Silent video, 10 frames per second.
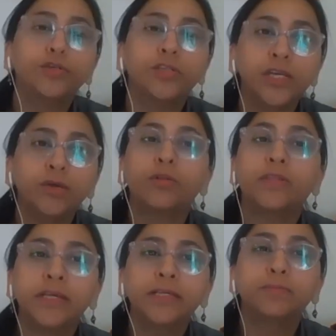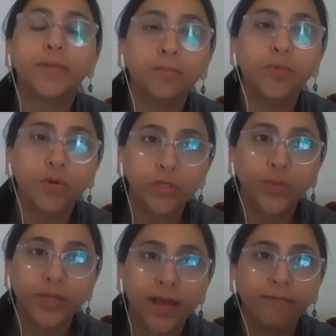you see all these billboards
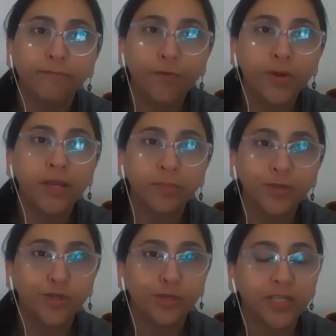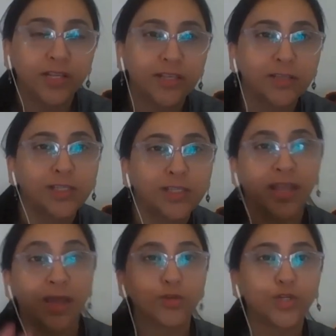with iPhone images that this
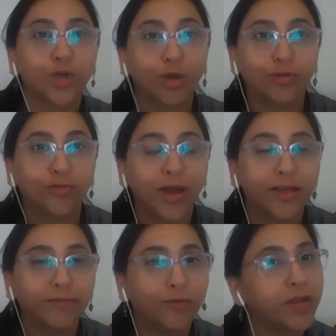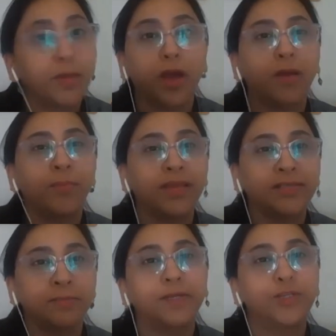thing was shot through iPhone, and
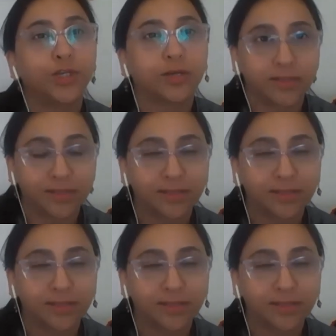amazing pictures.